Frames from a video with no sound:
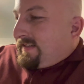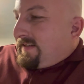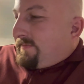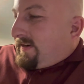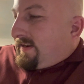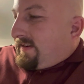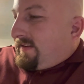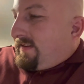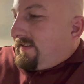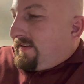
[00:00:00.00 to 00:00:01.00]
but
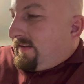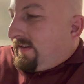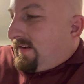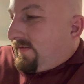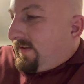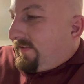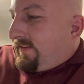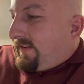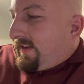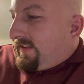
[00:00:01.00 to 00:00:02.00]
you know, at least
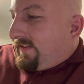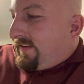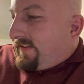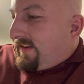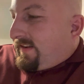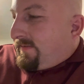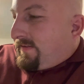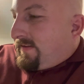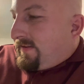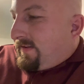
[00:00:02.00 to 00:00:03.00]
he at least he did it.
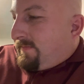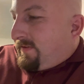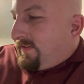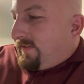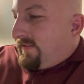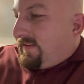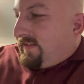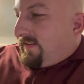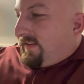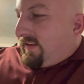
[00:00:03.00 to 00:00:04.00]
He must.
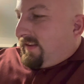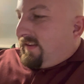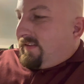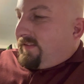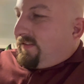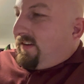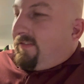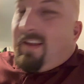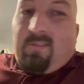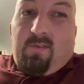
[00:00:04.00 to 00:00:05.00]
He Jerry
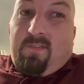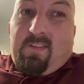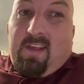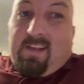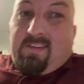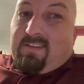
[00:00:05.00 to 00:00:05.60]
Reinsdorf is like in his